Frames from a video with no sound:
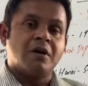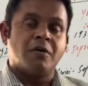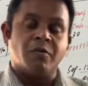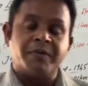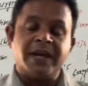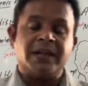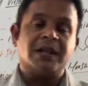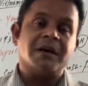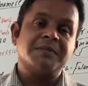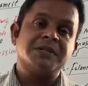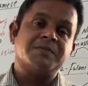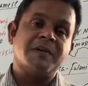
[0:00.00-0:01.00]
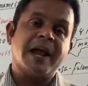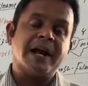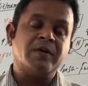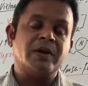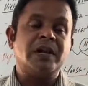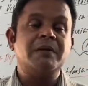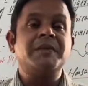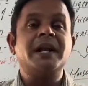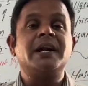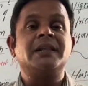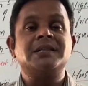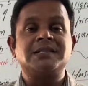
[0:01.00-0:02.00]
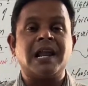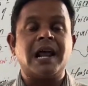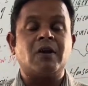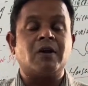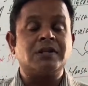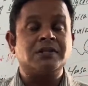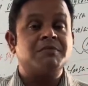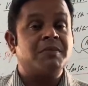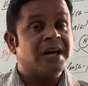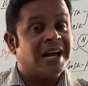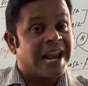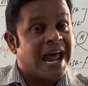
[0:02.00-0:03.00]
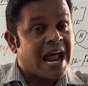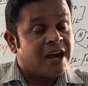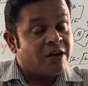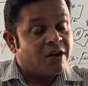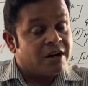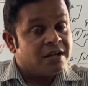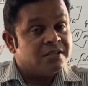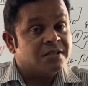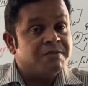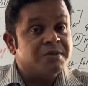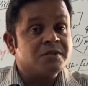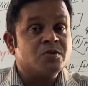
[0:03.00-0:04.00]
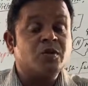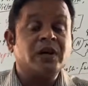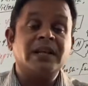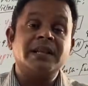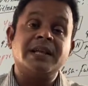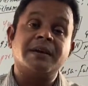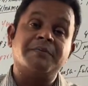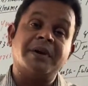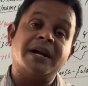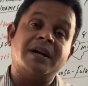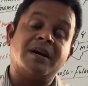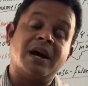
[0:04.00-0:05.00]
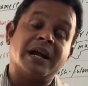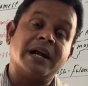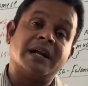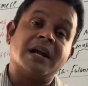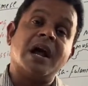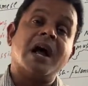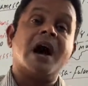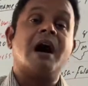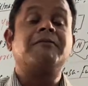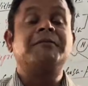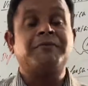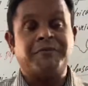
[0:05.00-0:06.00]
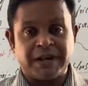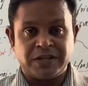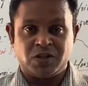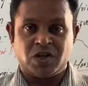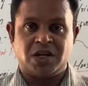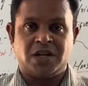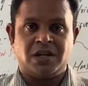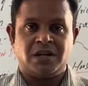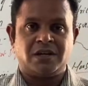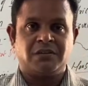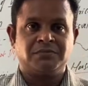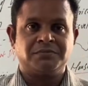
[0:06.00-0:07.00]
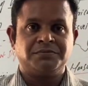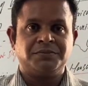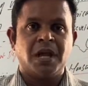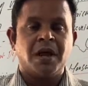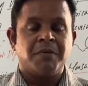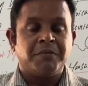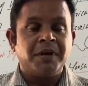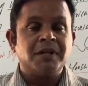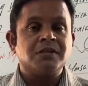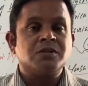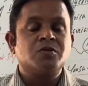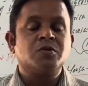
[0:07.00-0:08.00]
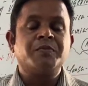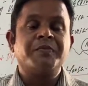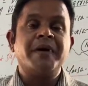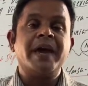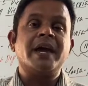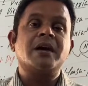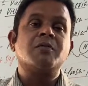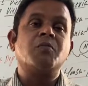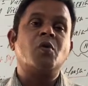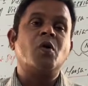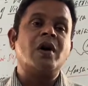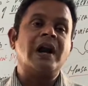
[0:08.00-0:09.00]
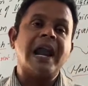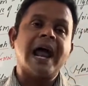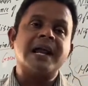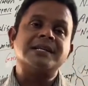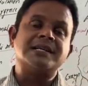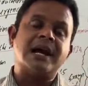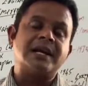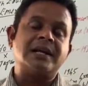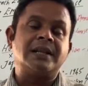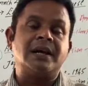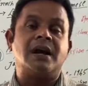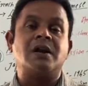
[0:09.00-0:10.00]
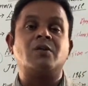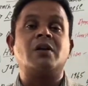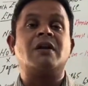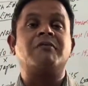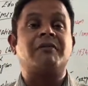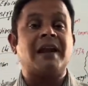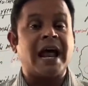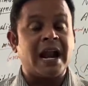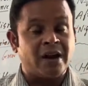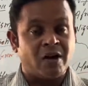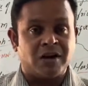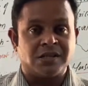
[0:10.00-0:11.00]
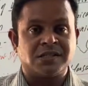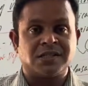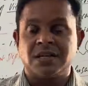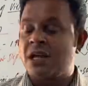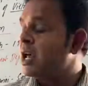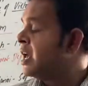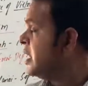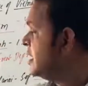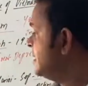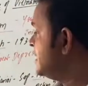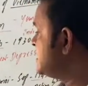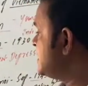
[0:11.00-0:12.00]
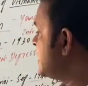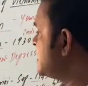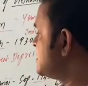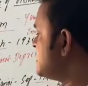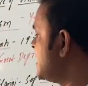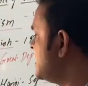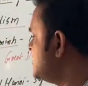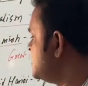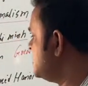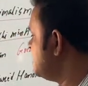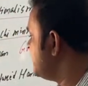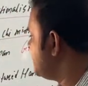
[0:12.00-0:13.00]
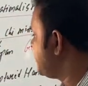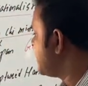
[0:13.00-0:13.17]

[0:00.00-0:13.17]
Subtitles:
Vietnam is planned to eliminate this landlordism, but landlordism is only their main target of the French. Means to make more lands under the control of landlords. That is second strategy.